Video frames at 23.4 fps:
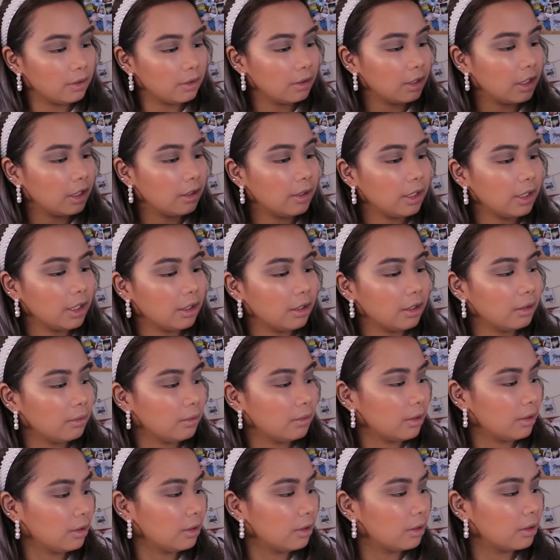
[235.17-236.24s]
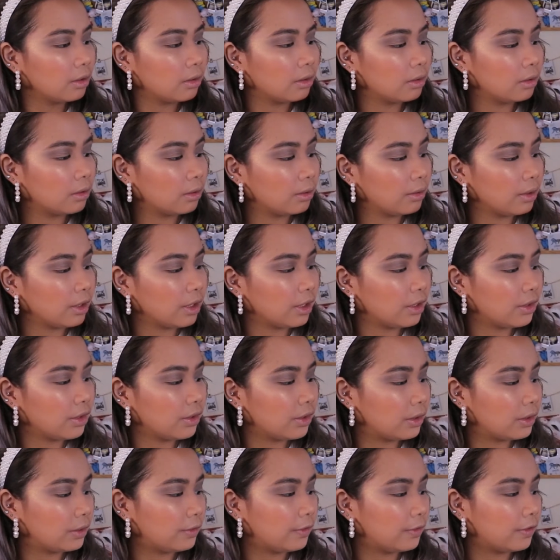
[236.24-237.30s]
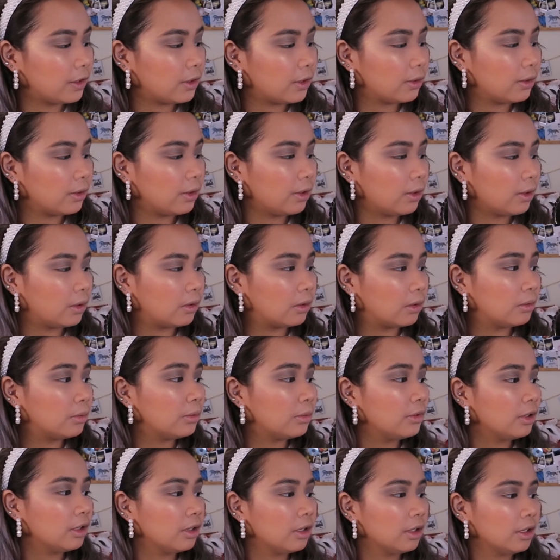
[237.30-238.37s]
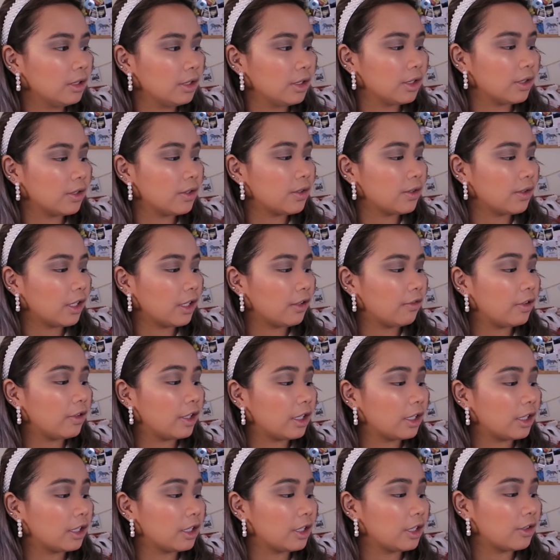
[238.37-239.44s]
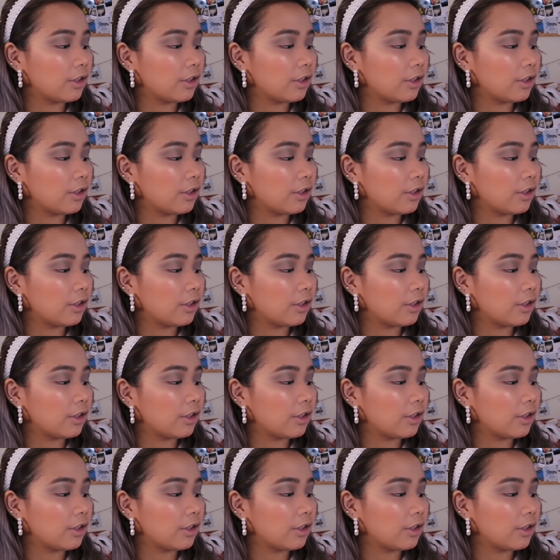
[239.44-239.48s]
now I kind of want to go into Phone Home, just to have like that